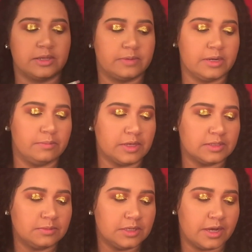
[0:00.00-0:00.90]
I'm gonna mix
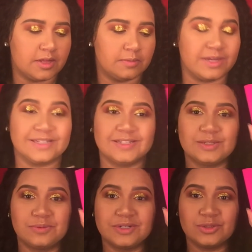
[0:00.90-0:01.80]
them together because
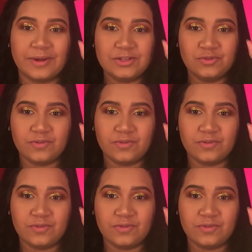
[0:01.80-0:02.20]
this one is way too